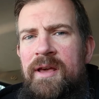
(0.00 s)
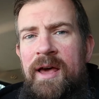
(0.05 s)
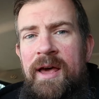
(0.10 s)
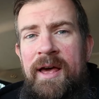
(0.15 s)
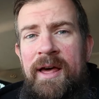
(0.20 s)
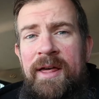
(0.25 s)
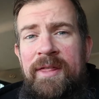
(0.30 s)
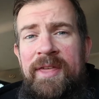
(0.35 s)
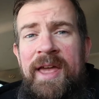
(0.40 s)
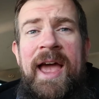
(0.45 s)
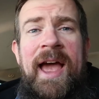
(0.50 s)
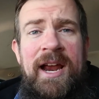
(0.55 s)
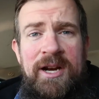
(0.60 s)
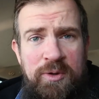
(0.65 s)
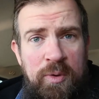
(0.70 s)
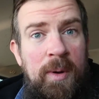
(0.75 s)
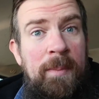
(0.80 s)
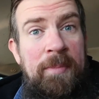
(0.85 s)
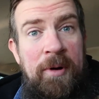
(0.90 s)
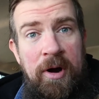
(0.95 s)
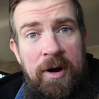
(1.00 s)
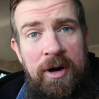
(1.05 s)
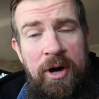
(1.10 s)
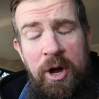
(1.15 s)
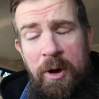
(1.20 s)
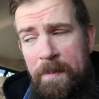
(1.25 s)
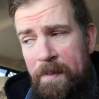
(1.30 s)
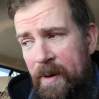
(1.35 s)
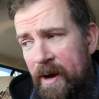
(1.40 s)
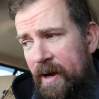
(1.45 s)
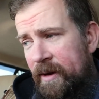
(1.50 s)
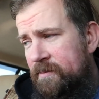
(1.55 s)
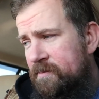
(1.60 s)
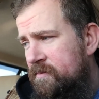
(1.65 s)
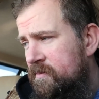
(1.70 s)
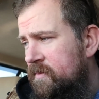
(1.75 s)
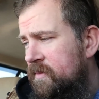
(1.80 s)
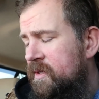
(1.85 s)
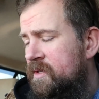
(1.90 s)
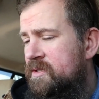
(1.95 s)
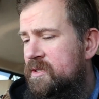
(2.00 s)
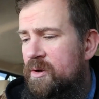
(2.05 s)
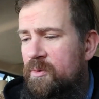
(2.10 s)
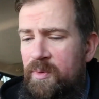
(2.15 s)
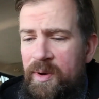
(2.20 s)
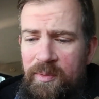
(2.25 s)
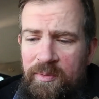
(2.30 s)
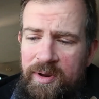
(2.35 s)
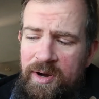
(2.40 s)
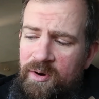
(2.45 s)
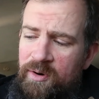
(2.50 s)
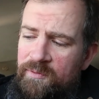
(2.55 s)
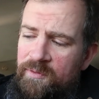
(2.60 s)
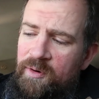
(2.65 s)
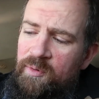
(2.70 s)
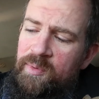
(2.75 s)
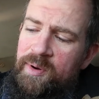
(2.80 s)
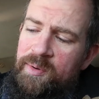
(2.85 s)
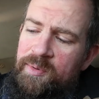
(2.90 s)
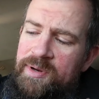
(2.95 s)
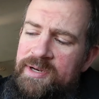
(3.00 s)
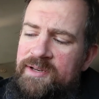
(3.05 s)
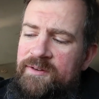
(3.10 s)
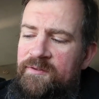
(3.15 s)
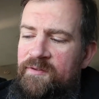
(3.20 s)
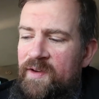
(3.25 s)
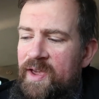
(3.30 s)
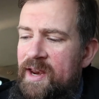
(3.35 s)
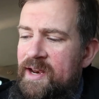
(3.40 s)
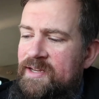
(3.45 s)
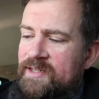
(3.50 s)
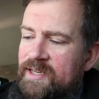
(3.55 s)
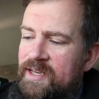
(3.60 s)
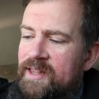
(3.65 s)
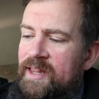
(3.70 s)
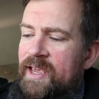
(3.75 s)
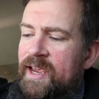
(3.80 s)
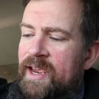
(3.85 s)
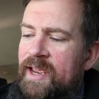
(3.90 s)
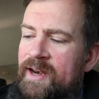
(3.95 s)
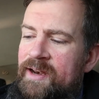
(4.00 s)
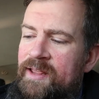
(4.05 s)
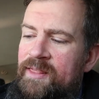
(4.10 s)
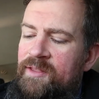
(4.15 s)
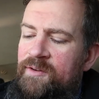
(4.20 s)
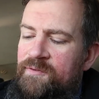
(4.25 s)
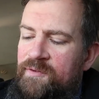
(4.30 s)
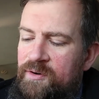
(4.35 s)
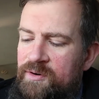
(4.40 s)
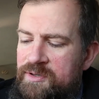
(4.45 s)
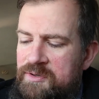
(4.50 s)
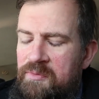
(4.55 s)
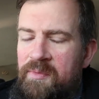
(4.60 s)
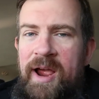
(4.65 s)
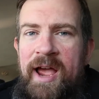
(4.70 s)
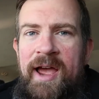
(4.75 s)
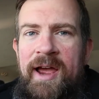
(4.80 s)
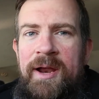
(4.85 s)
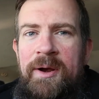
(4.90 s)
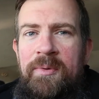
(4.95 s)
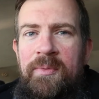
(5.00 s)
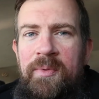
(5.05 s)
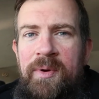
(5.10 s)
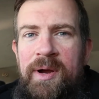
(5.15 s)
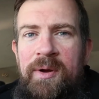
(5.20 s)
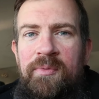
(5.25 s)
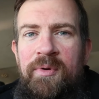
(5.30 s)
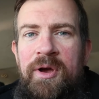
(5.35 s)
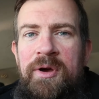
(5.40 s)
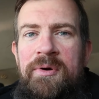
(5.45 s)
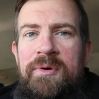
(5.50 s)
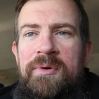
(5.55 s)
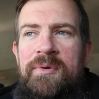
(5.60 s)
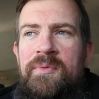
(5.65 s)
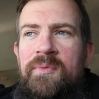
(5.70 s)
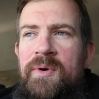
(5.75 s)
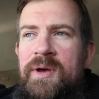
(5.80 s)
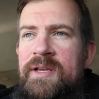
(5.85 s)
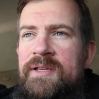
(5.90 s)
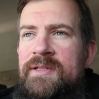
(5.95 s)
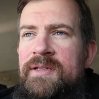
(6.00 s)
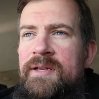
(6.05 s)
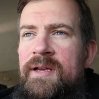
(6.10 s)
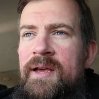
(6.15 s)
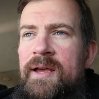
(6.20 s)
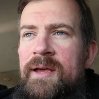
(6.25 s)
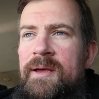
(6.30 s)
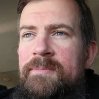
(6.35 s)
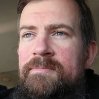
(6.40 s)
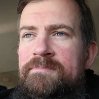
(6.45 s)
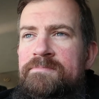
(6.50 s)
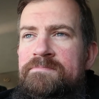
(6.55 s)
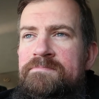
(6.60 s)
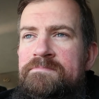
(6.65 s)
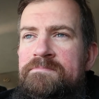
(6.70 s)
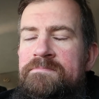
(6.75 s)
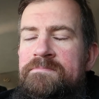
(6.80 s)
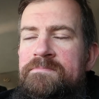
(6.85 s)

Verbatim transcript: uh, the actual park opening. So we went over, we went to Fantasyland, and the first ride we rode was um,